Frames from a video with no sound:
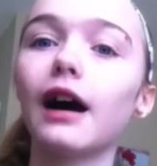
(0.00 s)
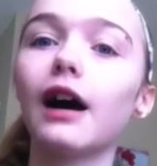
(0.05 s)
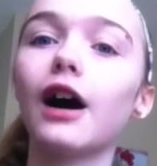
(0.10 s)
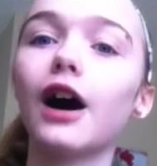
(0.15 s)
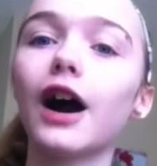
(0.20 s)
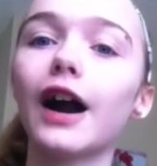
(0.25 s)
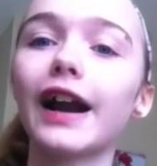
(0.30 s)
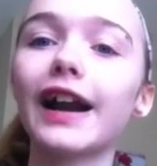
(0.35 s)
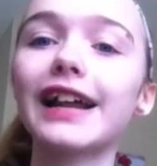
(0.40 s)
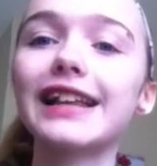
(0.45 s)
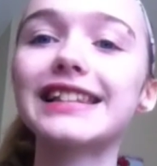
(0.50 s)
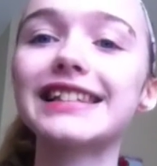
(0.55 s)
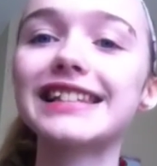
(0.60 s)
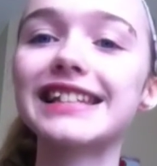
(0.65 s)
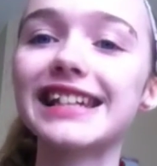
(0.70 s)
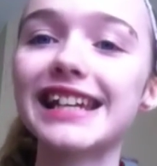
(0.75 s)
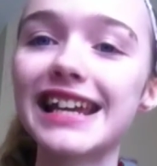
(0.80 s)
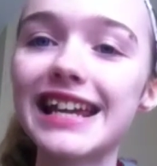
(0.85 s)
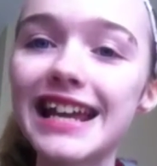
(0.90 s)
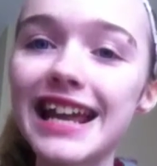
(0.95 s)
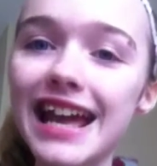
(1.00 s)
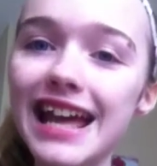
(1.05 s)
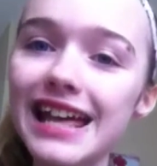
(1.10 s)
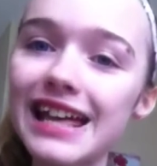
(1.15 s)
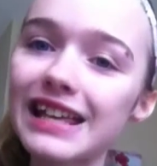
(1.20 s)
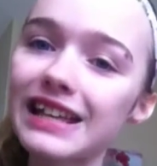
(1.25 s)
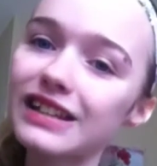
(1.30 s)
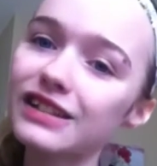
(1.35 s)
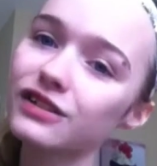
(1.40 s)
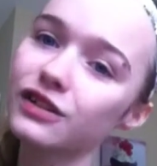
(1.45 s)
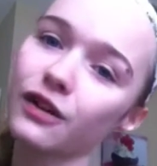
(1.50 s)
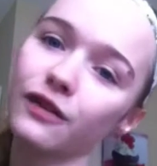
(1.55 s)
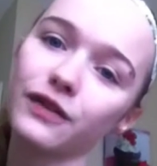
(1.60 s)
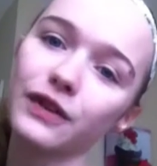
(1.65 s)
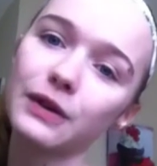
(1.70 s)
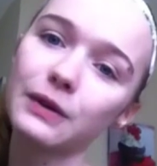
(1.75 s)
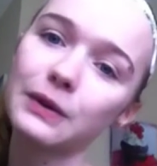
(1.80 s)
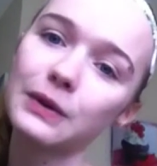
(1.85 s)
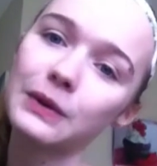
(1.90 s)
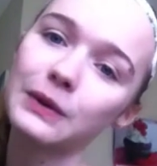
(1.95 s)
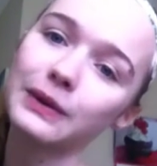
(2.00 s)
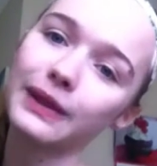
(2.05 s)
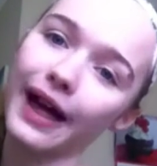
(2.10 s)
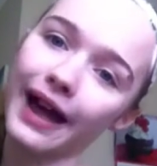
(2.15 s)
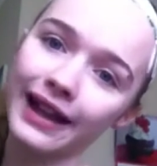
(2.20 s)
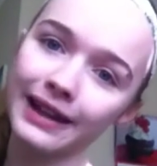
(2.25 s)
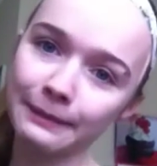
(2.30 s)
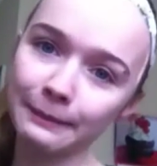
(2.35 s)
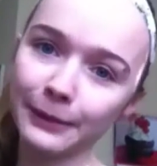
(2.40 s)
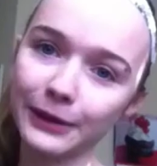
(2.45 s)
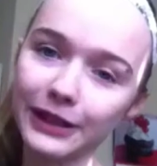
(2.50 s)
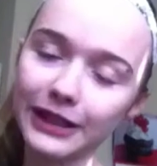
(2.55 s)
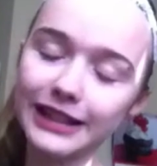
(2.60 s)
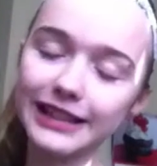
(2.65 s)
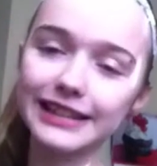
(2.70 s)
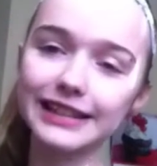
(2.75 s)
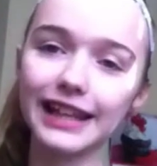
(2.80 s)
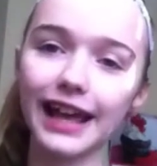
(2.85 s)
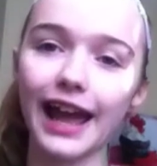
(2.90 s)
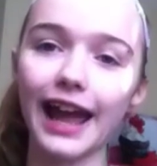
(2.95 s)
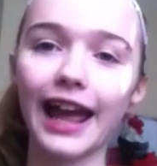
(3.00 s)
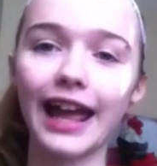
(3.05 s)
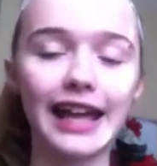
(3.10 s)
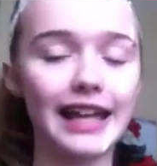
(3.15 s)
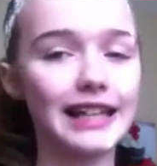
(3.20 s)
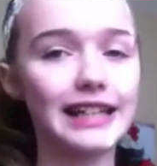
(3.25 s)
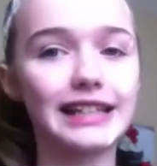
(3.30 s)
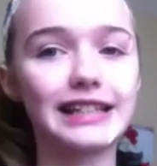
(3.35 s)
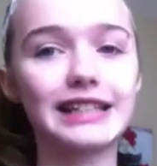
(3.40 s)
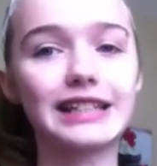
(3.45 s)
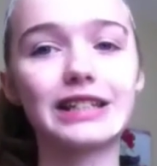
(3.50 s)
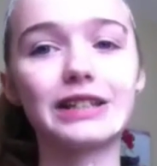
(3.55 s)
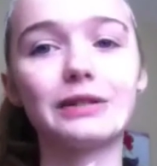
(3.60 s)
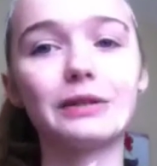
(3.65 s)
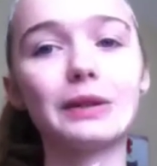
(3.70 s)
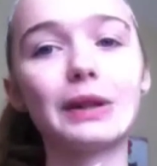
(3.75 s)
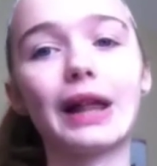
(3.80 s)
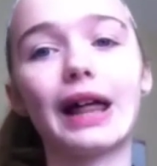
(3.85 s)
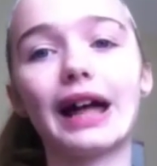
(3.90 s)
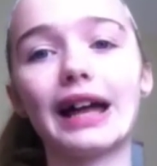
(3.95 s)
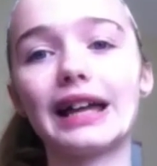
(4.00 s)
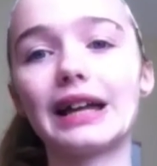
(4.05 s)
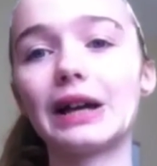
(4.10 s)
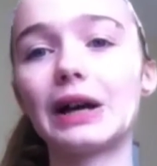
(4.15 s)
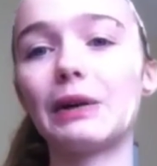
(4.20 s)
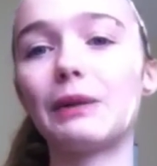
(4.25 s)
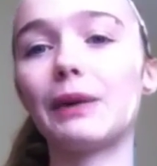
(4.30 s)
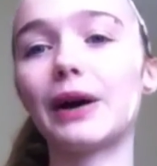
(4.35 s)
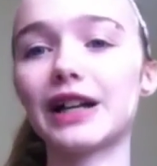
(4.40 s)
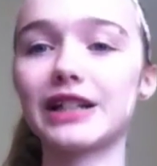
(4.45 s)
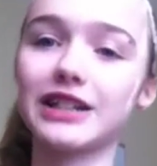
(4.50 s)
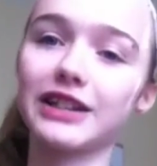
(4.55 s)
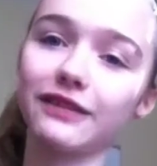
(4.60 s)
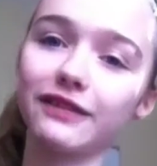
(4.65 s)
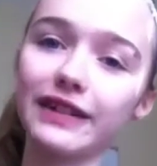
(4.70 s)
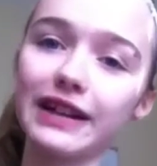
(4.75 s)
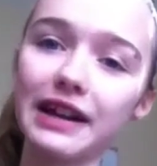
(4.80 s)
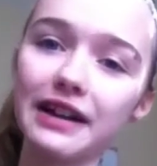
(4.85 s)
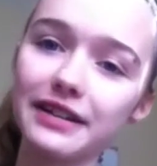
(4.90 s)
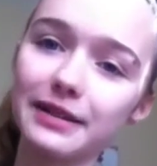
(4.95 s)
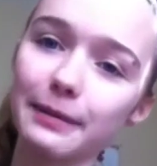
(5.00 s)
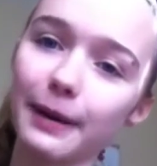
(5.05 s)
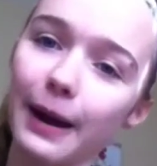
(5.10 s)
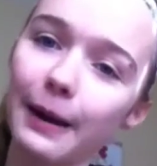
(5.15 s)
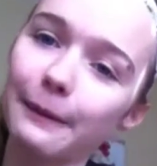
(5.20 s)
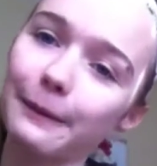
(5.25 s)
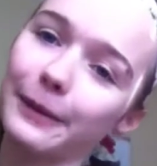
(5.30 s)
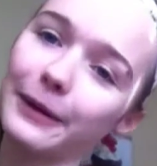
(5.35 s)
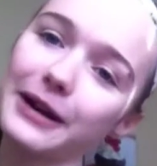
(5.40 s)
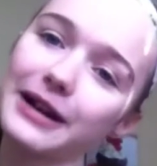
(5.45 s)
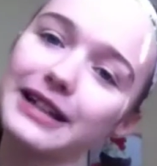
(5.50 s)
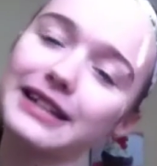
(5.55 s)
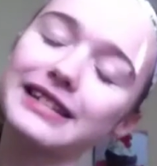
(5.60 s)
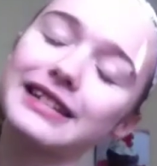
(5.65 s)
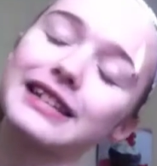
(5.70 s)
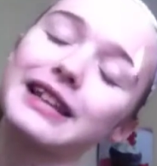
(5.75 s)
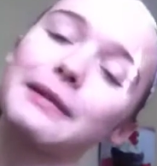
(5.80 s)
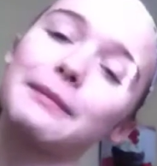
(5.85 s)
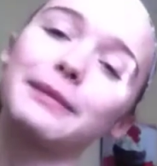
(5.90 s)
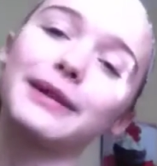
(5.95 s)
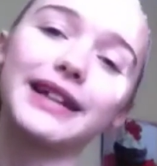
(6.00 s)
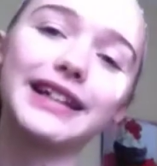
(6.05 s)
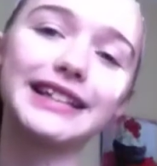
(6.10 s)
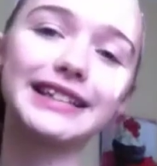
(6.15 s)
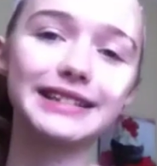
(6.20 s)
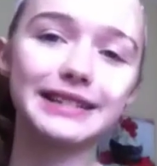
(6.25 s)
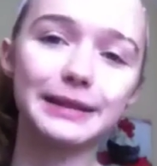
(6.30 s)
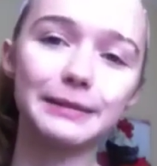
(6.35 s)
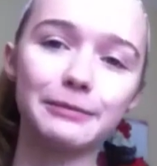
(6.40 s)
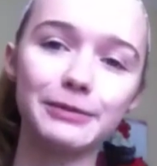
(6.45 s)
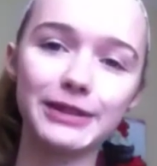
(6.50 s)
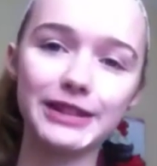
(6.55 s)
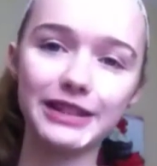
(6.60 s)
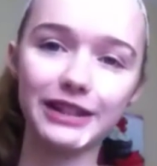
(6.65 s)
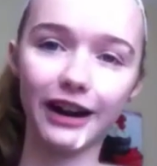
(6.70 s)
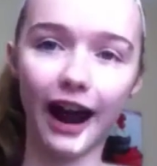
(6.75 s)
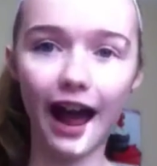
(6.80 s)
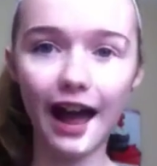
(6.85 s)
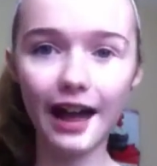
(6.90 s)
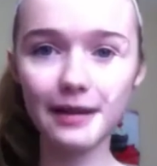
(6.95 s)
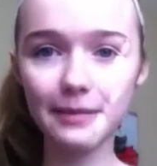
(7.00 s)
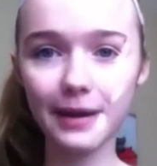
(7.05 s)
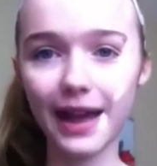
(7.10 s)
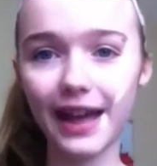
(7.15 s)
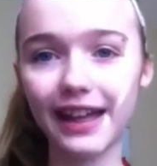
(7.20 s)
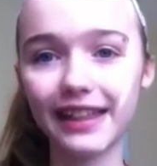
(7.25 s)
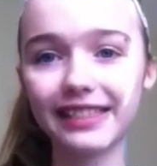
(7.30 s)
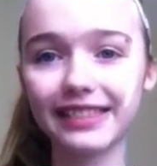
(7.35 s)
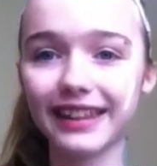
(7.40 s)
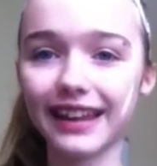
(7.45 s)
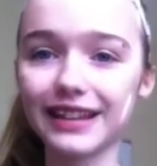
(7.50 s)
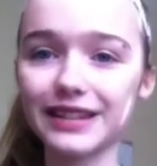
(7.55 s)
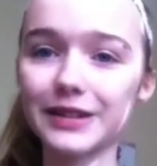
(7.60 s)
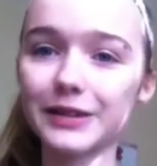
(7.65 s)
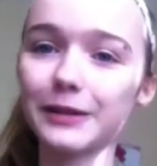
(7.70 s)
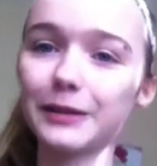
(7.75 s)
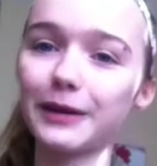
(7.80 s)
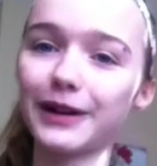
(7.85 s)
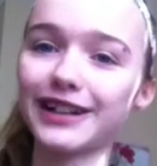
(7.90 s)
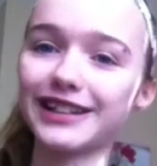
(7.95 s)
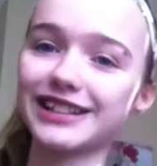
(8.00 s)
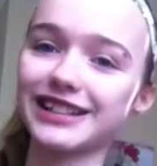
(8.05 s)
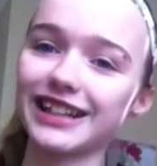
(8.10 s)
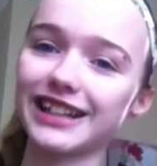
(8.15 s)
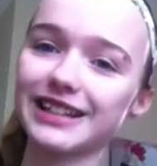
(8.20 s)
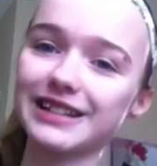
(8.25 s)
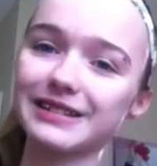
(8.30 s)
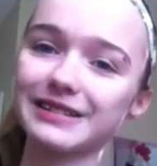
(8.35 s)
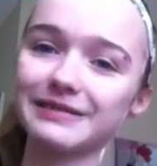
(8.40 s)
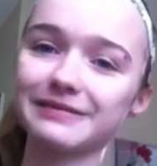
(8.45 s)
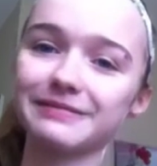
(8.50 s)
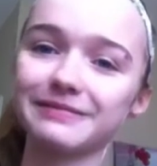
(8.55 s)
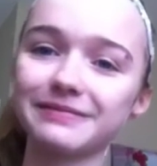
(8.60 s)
RSD. So if you like books and you like watching videos about books, please subscribe and thanks for watching.